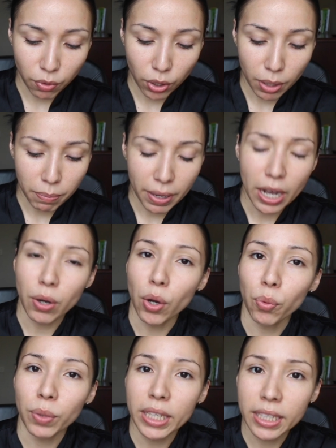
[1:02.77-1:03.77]
for about
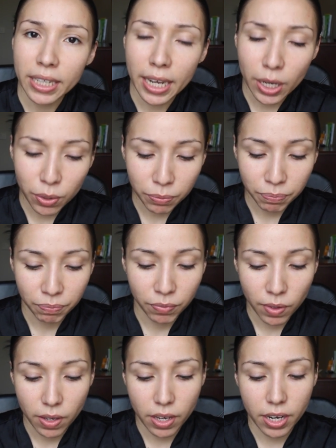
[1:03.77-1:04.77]
a week now,
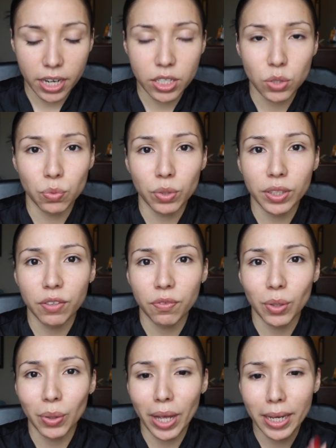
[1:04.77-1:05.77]
and I just really
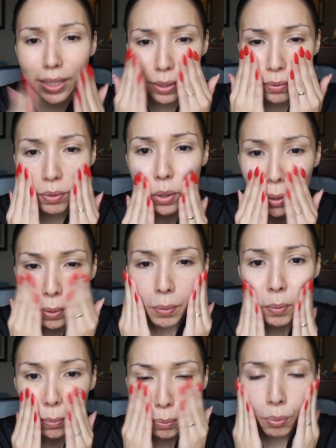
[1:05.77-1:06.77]
feel like it
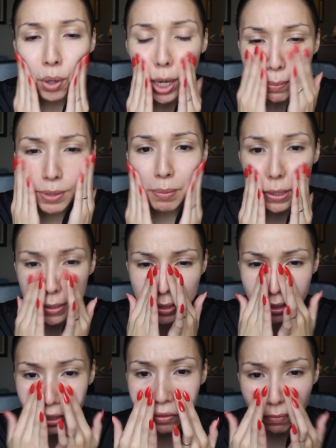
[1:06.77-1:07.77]
primes my
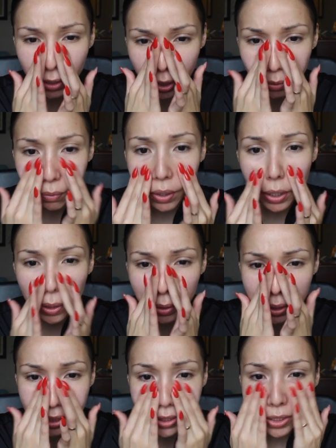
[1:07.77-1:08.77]
skin very well
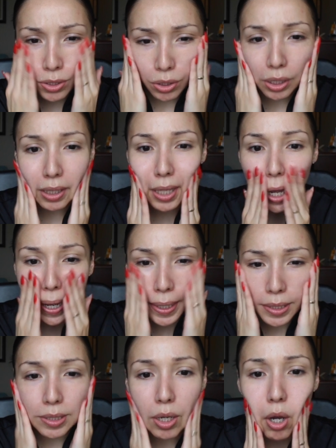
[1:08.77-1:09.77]
and it just
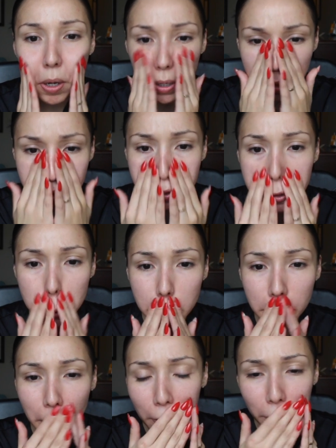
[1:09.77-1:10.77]
glides on
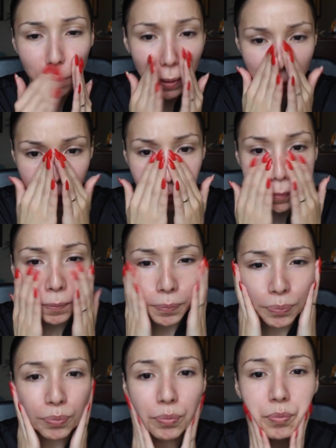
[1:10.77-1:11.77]
so well.
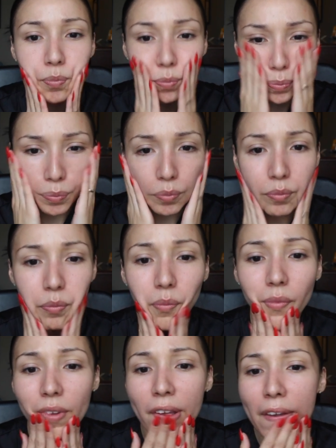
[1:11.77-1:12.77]

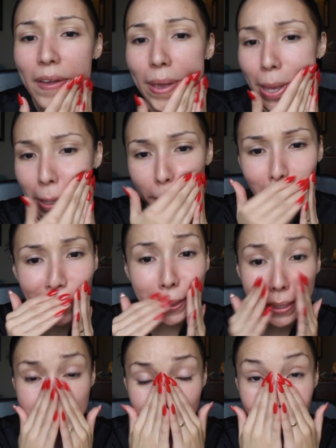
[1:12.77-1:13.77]
And I feel like
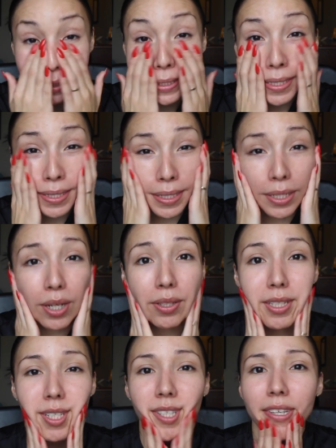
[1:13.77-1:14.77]
it doesn't really sit on
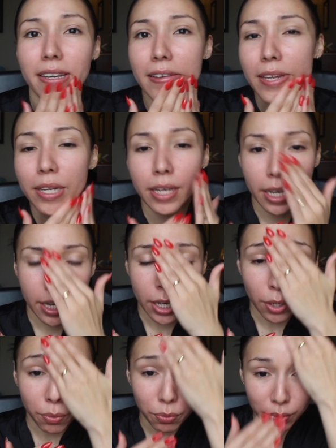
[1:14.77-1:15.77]
the skin.
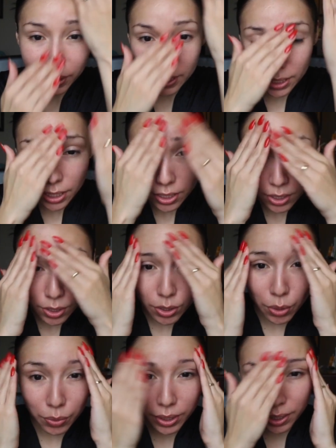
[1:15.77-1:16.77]
It really does
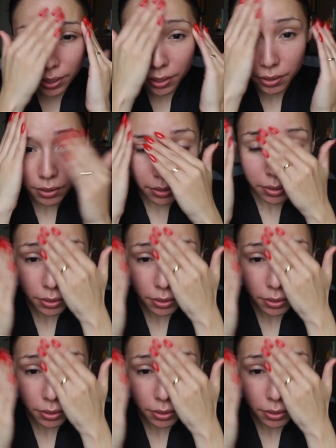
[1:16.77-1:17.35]
soak in.